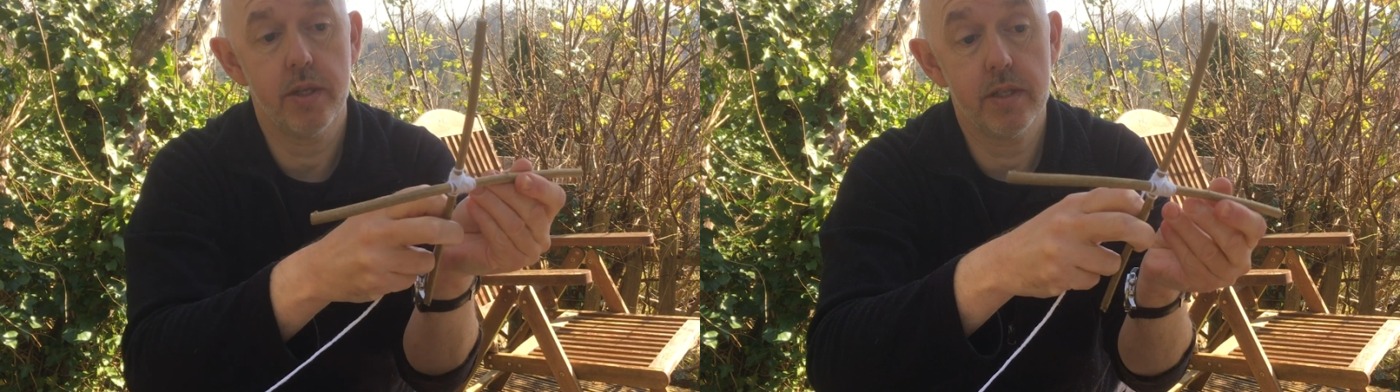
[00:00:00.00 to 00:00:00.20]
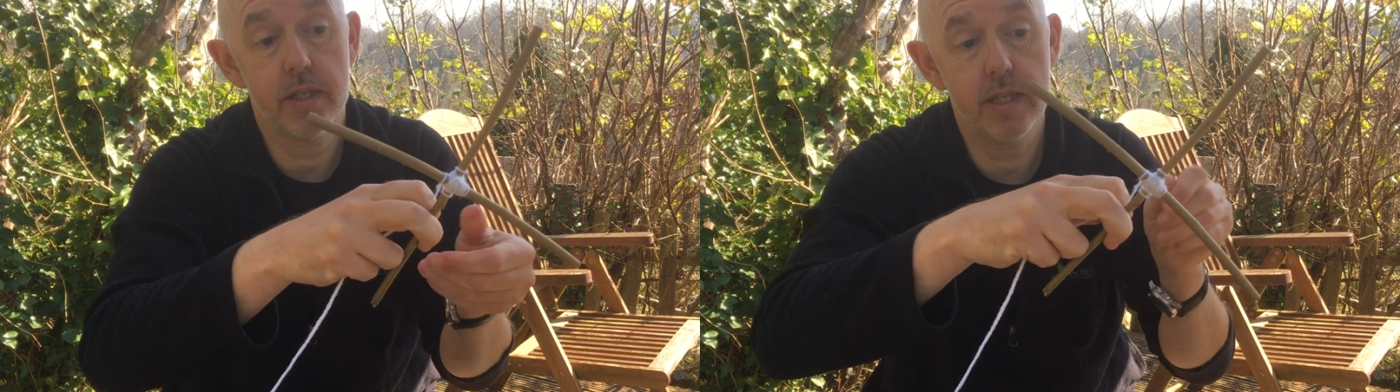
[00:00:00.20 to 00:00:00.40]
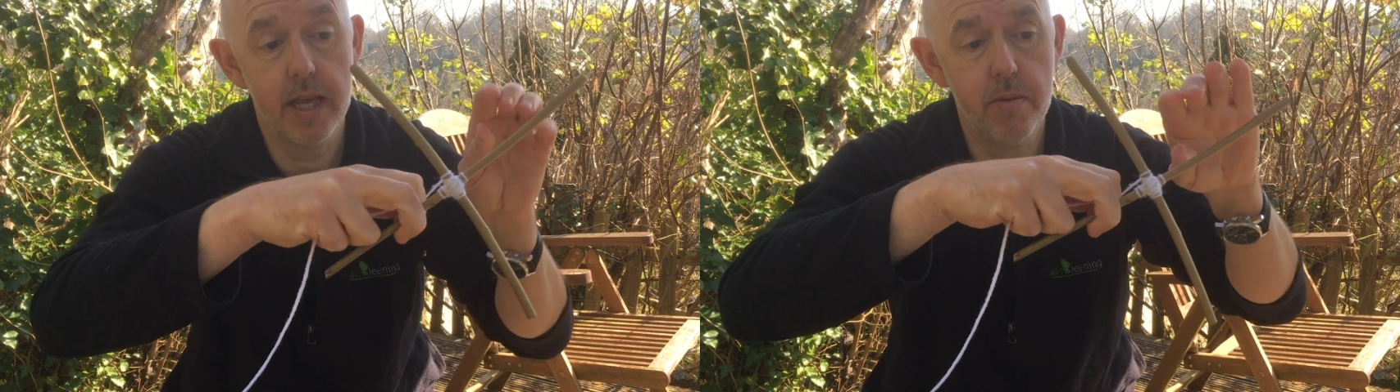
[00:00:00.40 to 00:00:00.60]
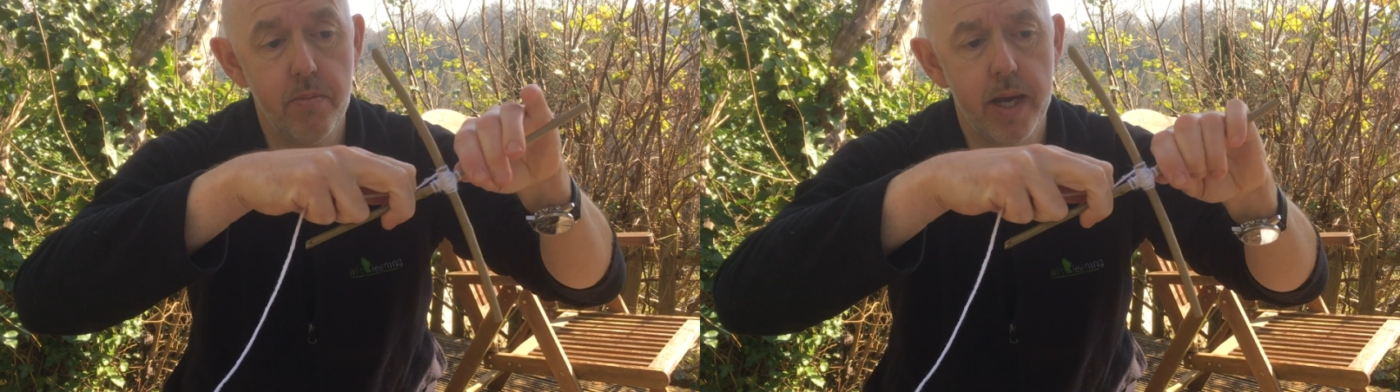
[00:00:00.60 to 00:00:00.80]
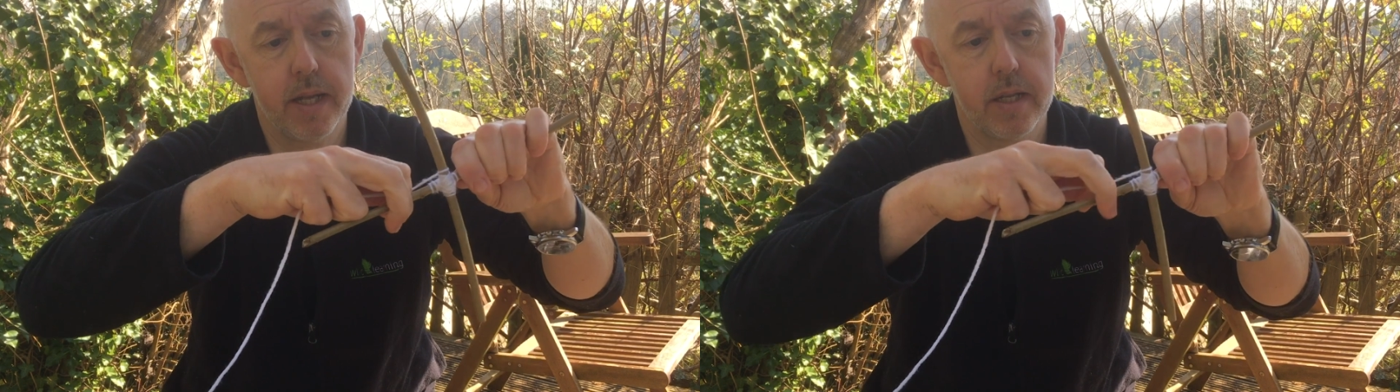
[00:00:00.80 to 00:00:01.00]
It's the same
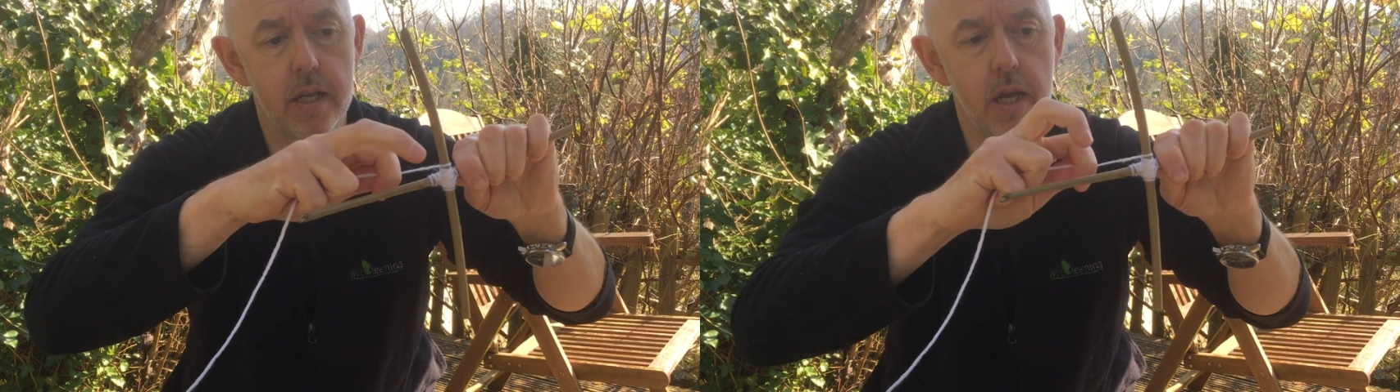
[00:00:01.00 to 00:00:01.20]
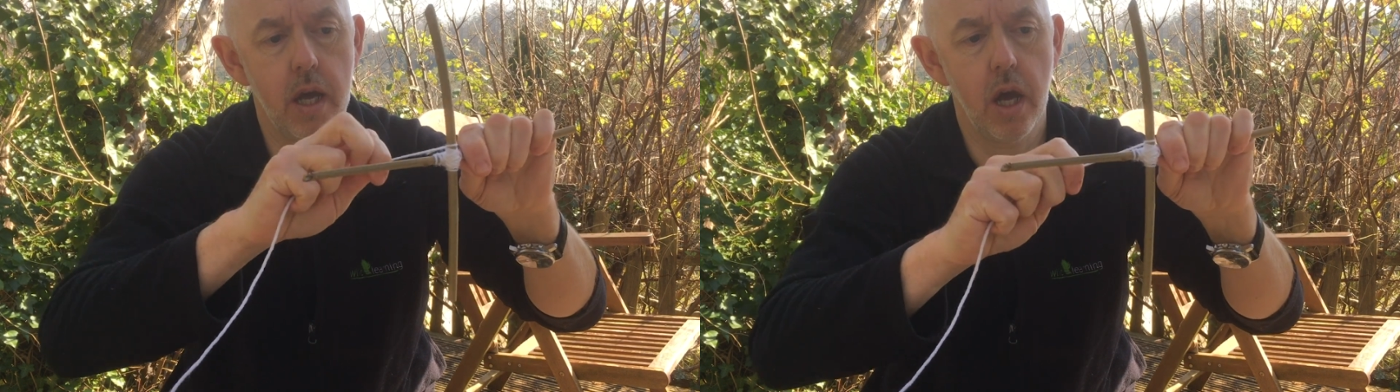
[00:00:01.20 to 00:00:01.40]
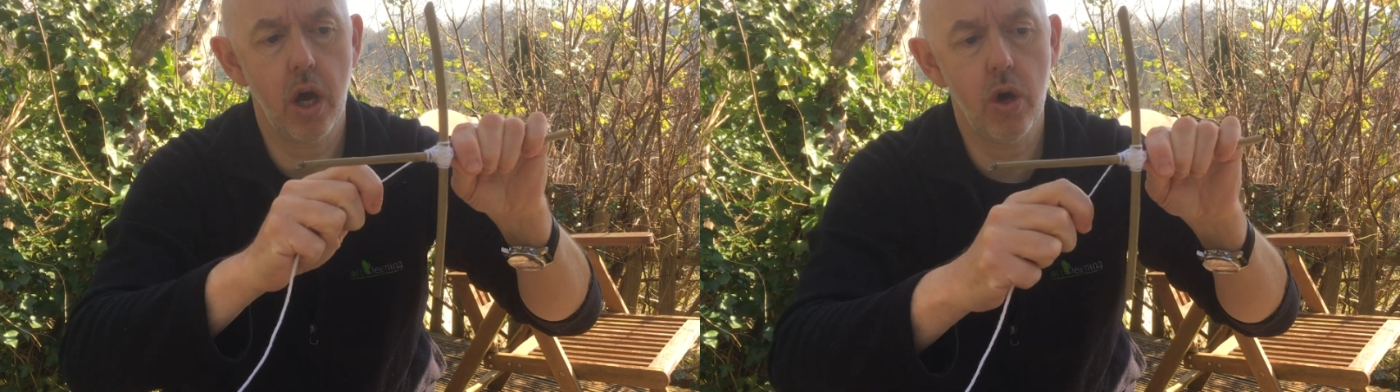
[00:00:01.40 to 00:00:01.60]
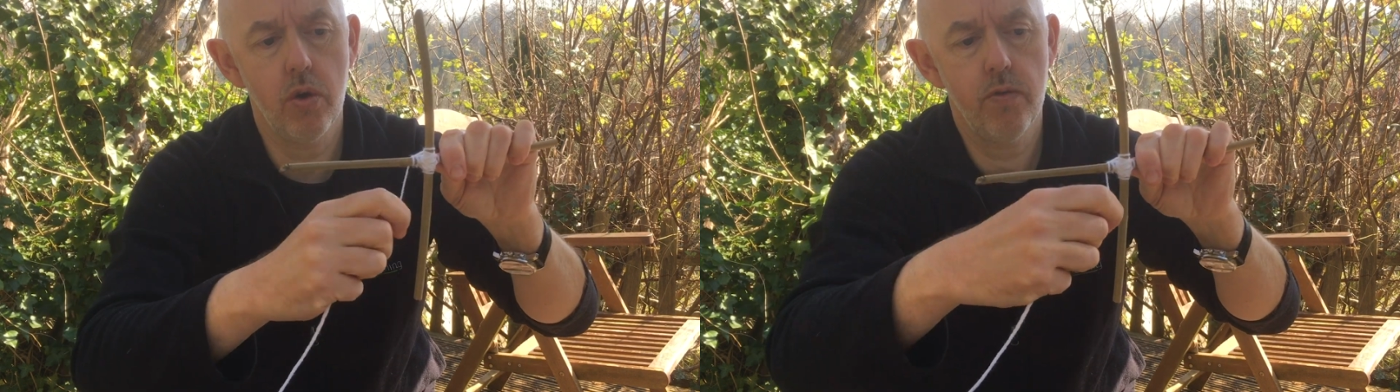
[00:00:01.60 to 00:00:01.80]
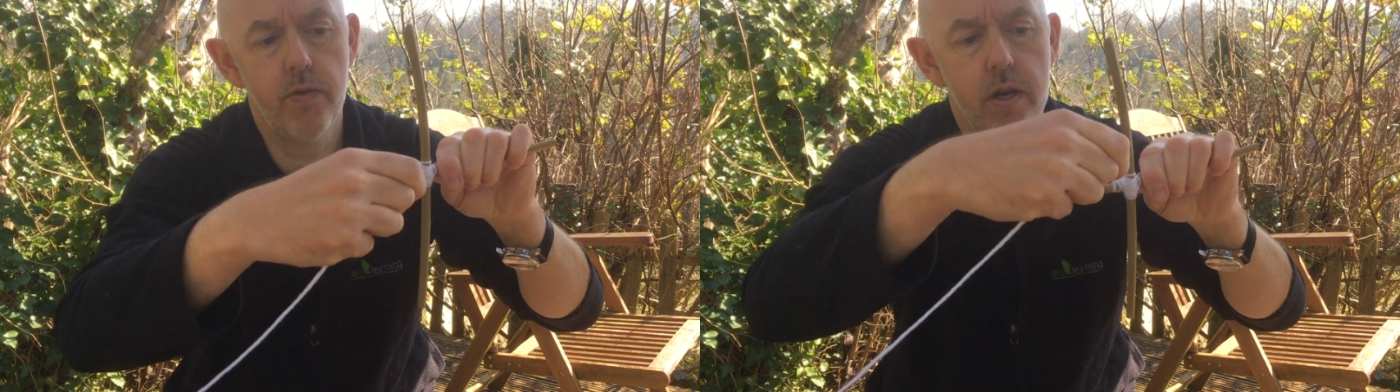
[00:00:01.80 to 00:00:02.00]
pattern
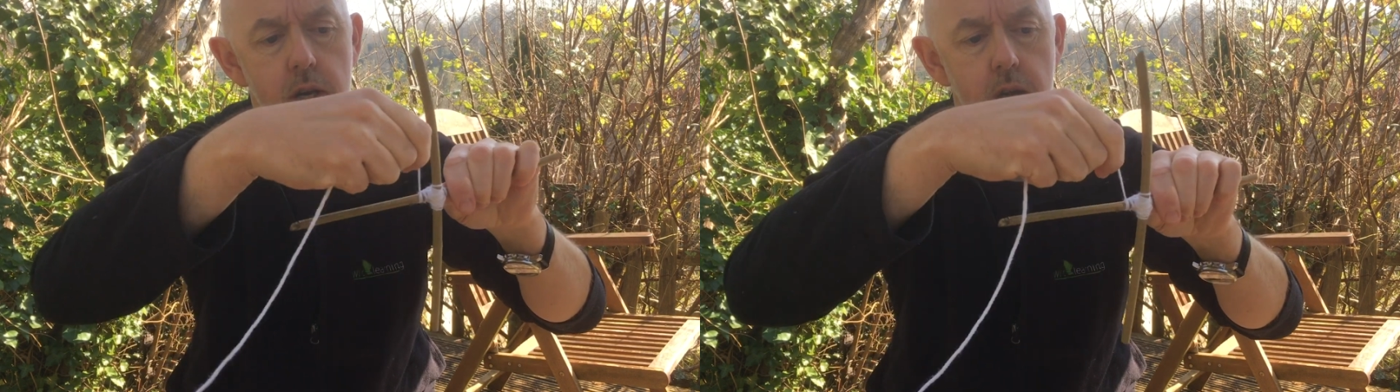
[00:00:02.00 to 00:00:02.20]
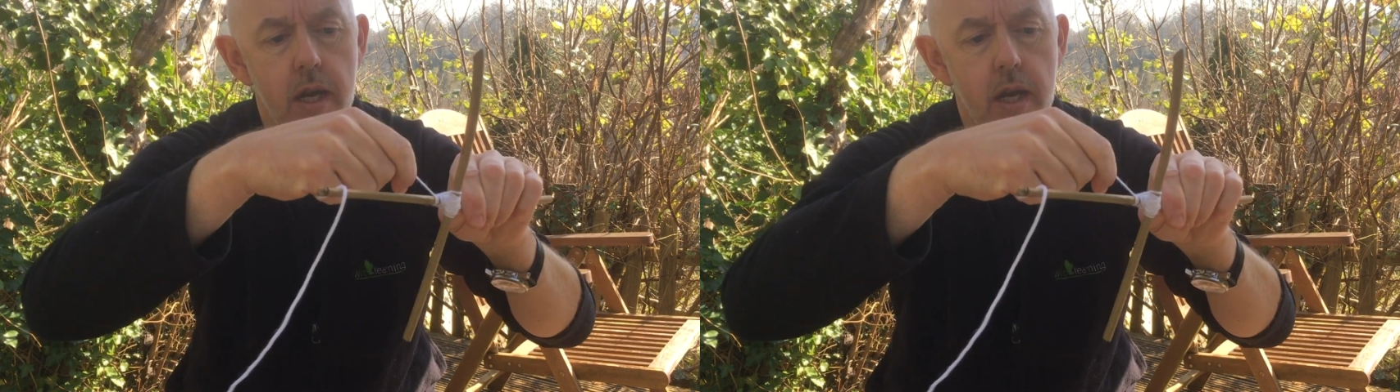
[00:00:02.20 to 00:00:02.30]
over